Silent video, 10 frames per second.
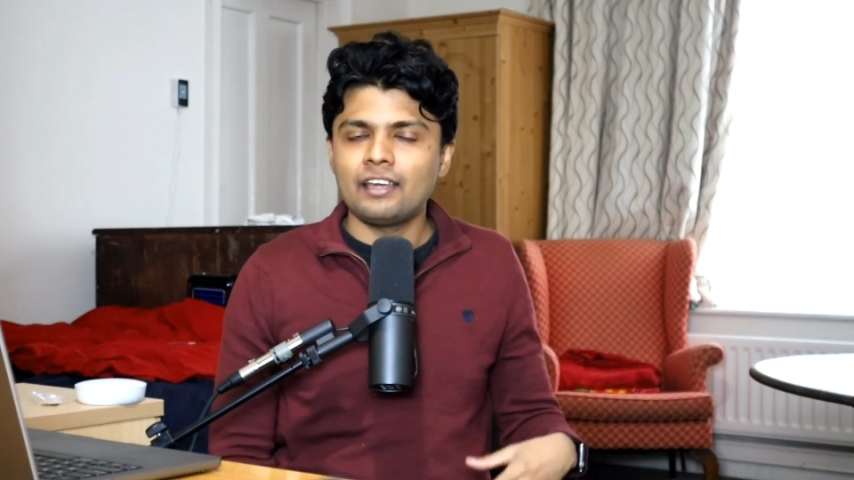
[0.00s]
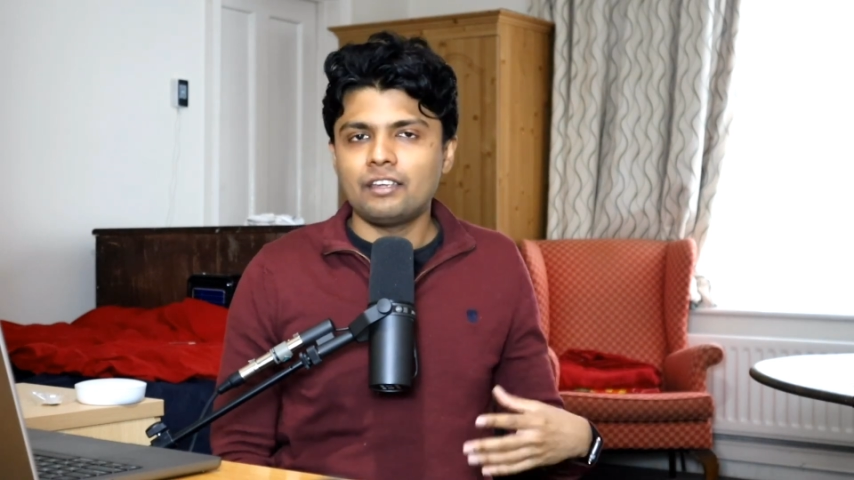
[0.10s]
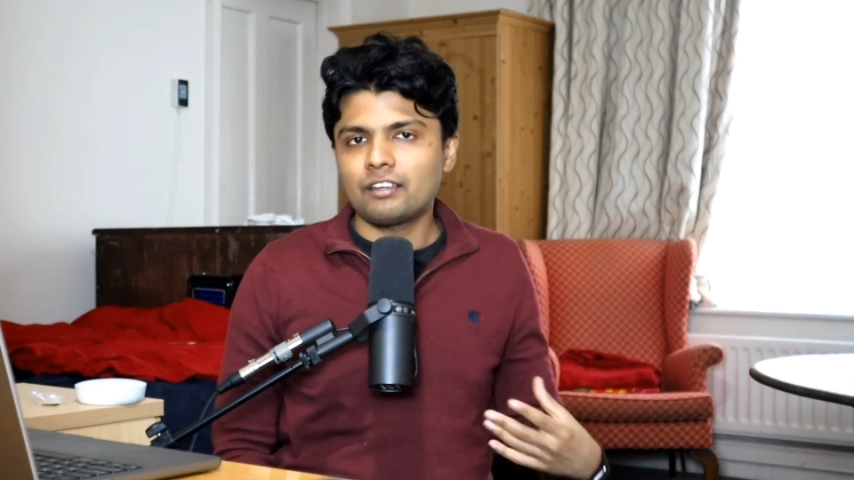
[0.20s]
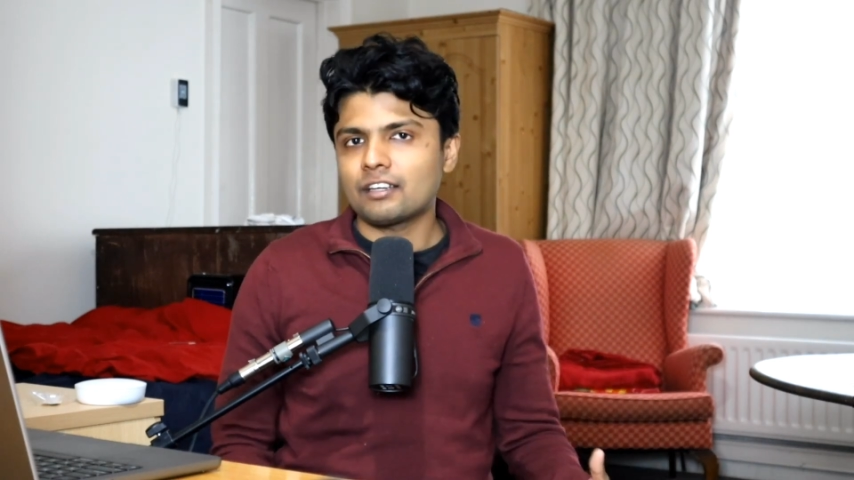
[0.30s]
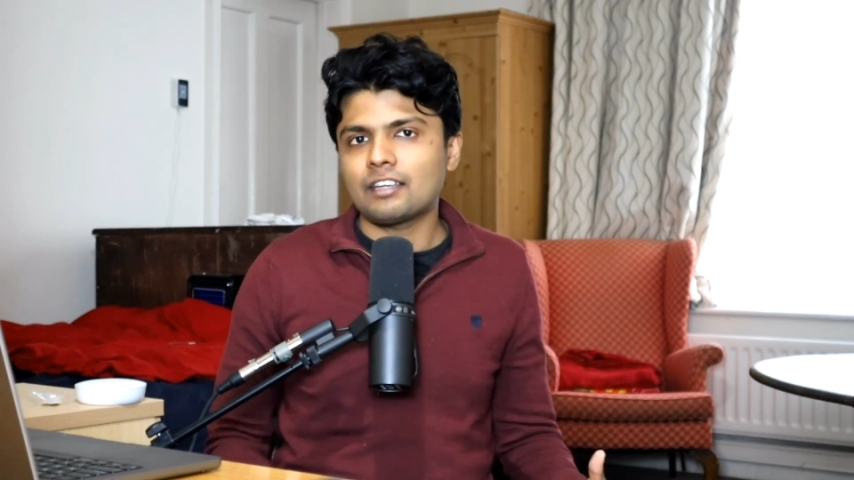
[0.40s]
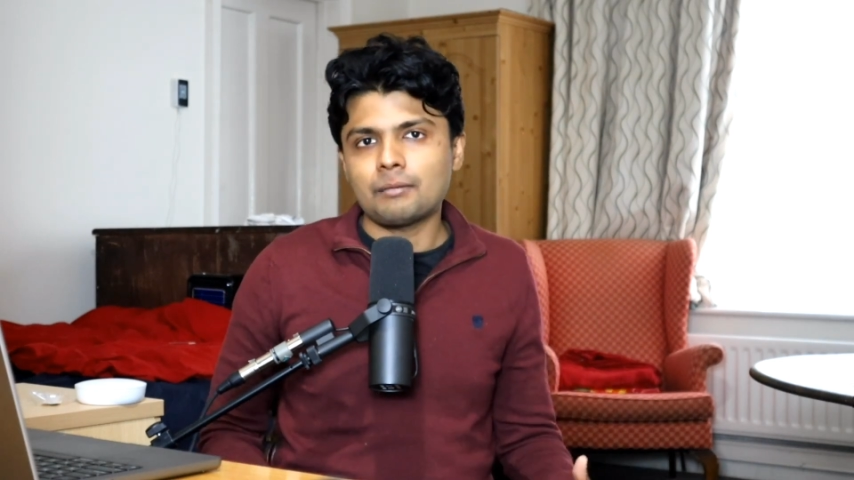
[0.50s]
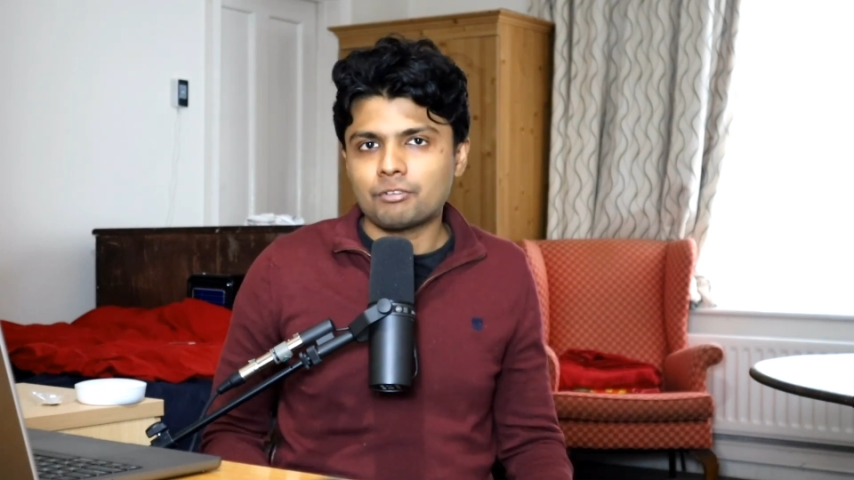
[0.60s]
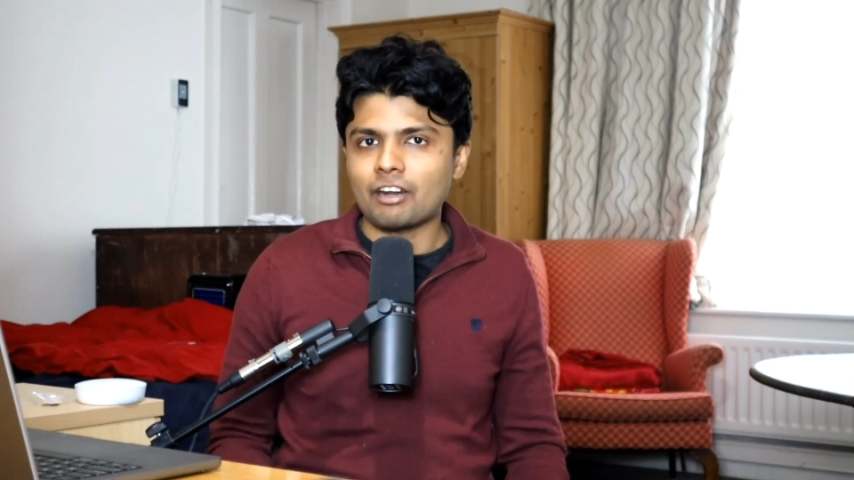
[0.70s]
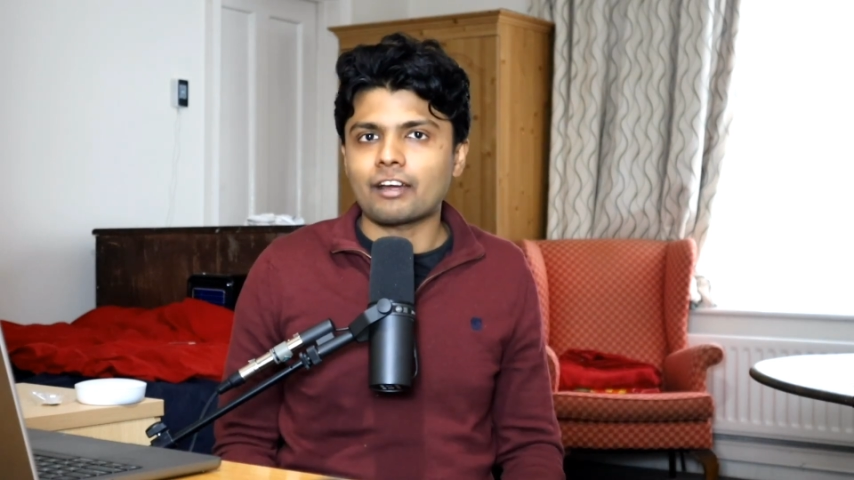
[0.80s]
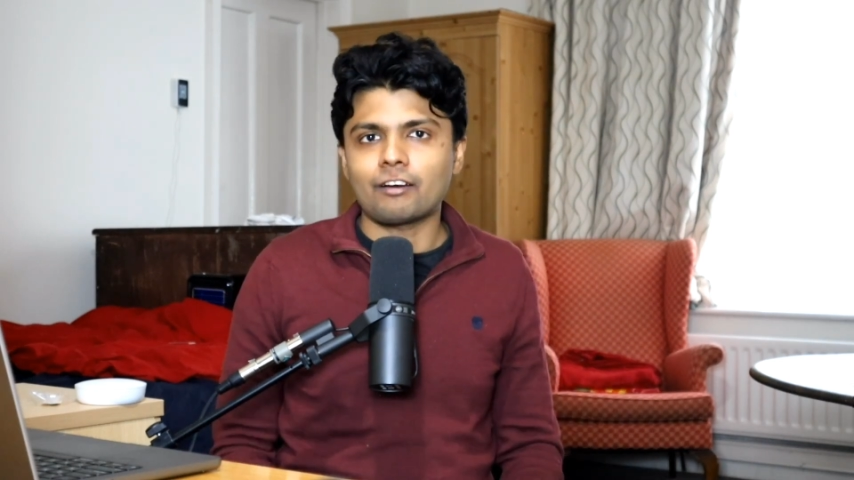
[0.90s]
You can keep
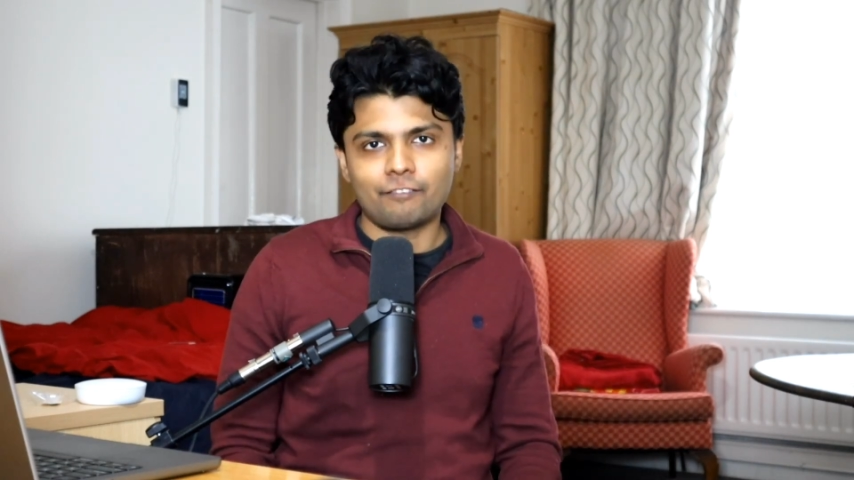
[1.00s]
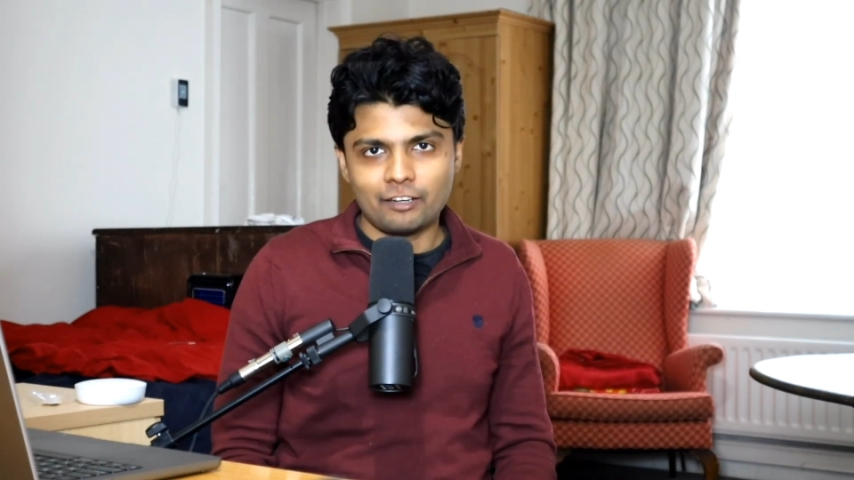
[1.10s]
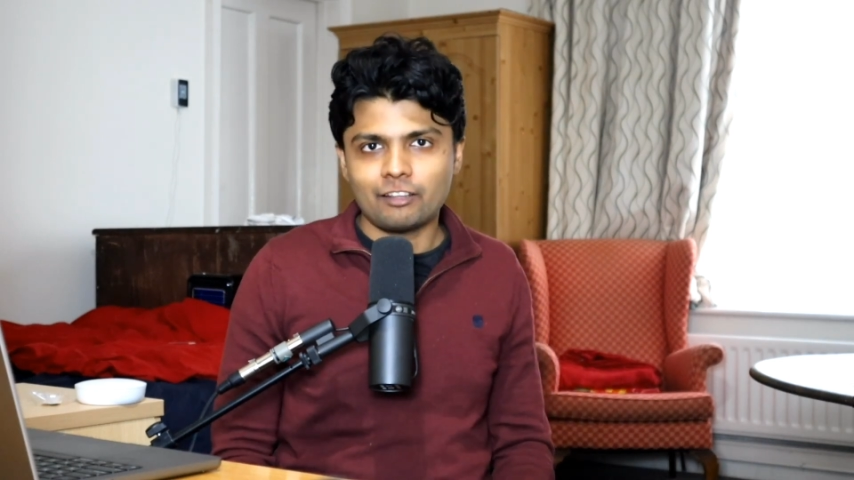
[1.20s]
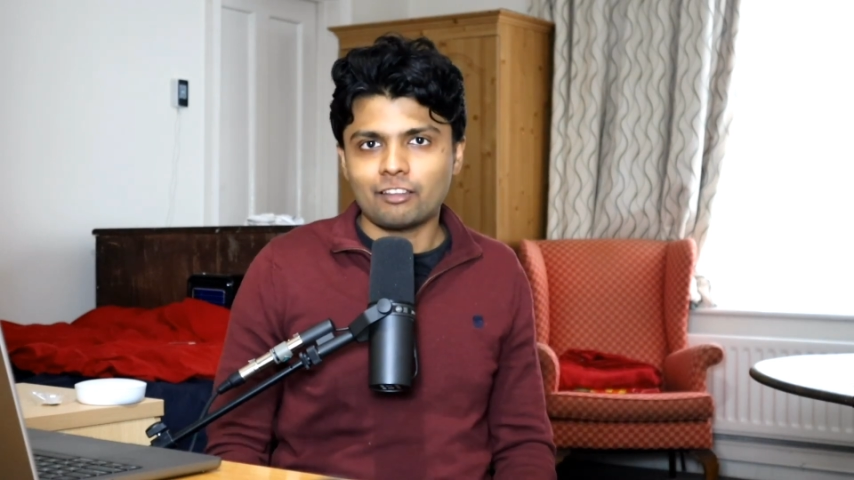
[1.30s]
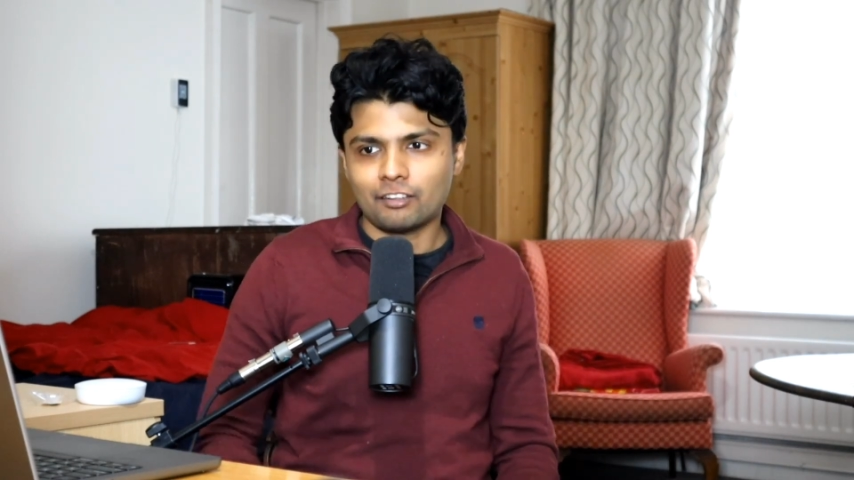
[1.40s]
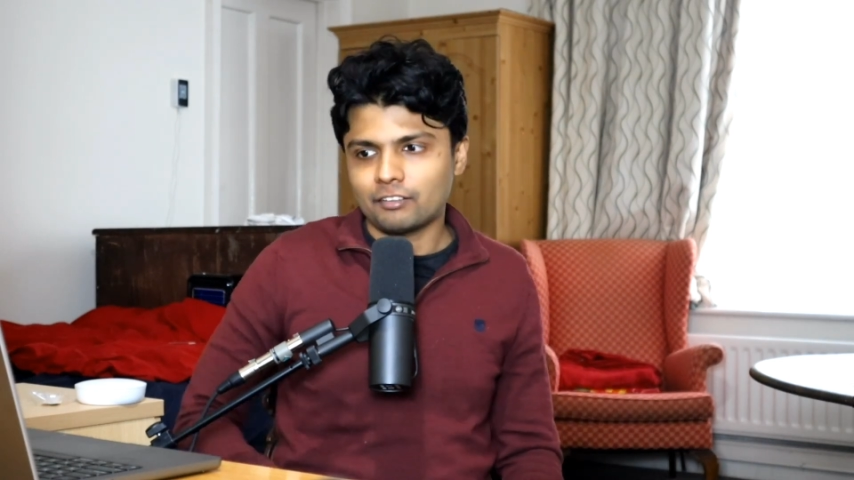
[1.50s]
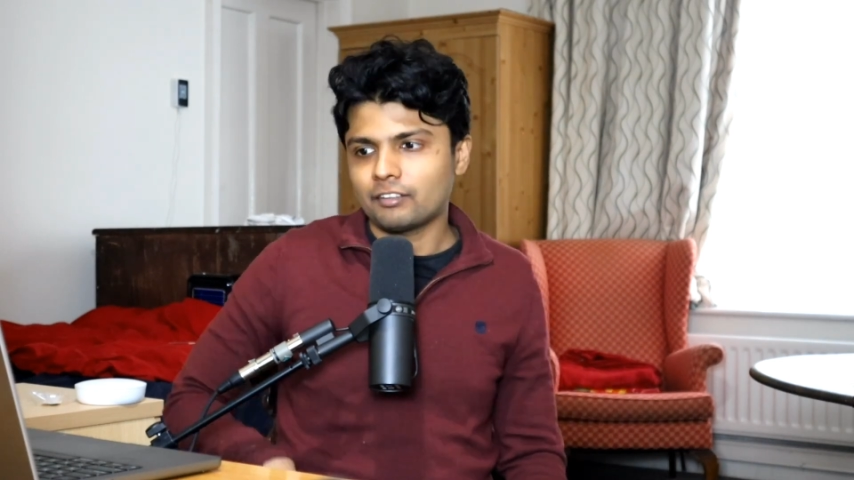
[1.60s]
track of anything.